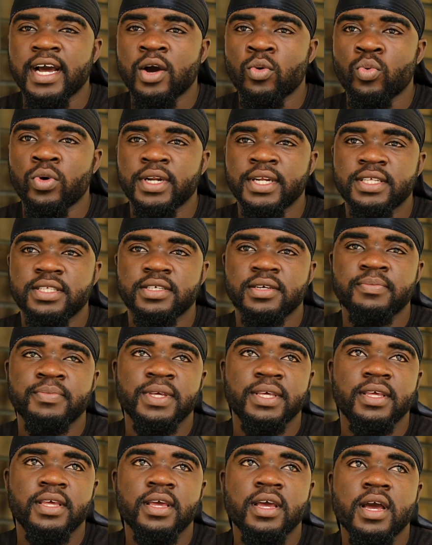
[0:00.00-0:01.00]
I want it to
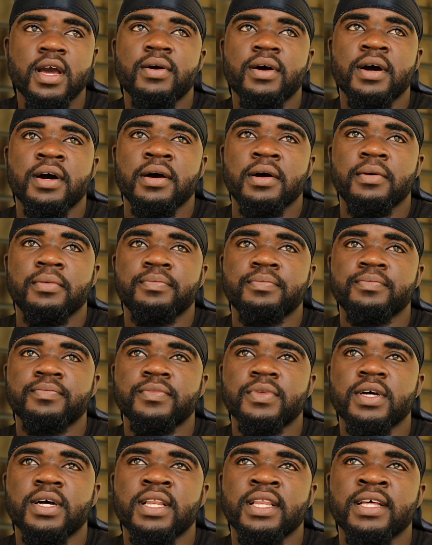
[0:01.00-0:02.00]
be um,
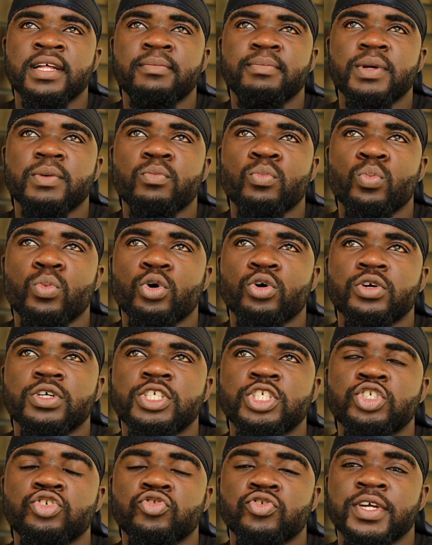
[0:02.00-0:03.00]
a little bit more
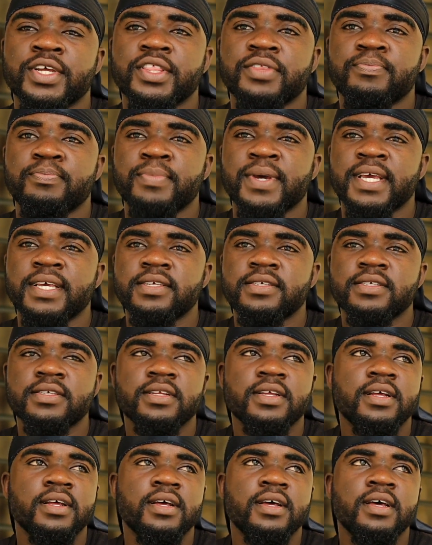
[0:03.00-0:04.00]
strength based
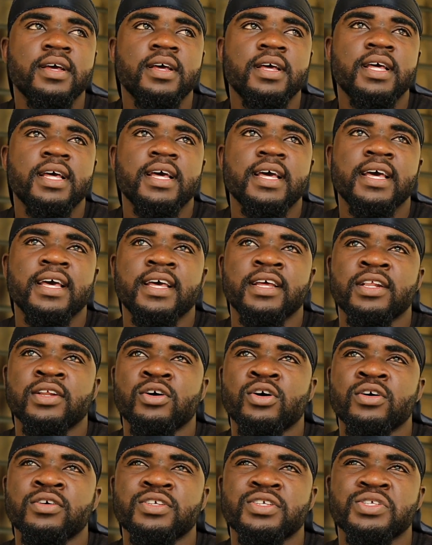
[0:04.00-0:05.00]
and
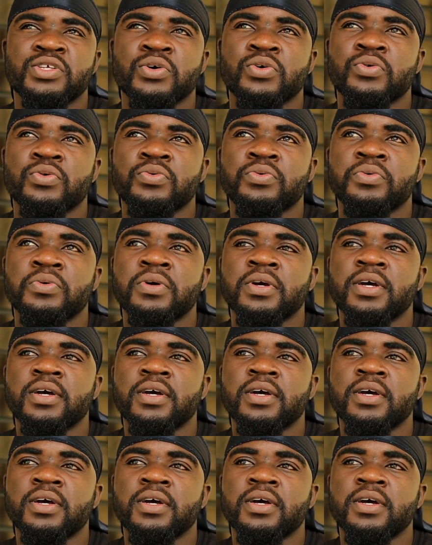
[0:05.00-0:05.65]
also